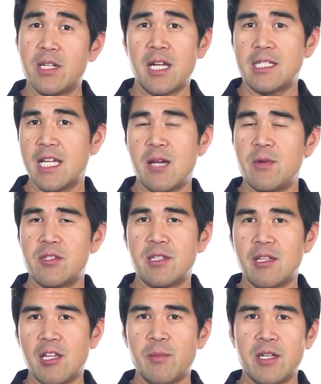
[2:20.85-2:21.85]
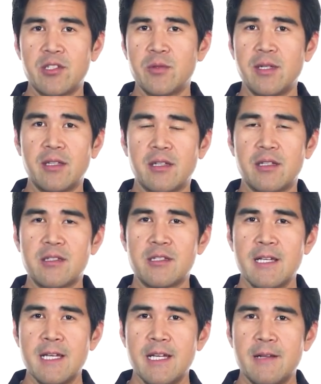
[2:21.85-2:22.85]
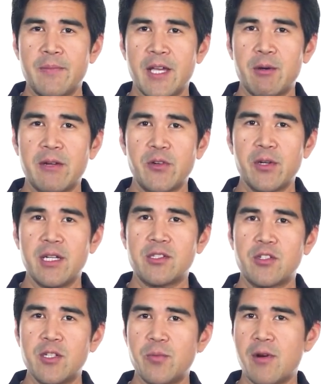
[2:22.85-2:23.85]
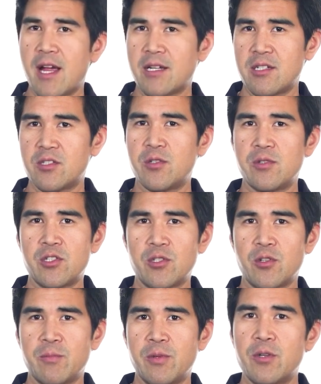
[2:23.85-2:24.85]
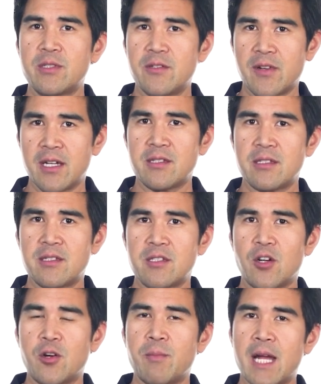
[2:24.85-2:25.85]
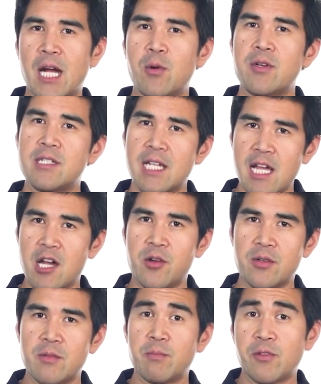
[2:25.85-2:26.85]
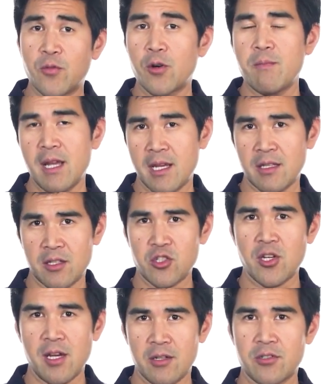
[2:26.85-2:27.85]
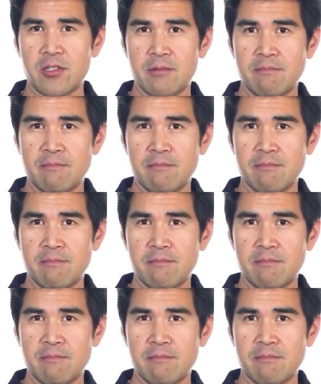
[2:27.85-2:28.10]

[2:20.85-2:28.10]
not damage anything by doing this. However, it's good practice to ensure both devices are powered down before making the change.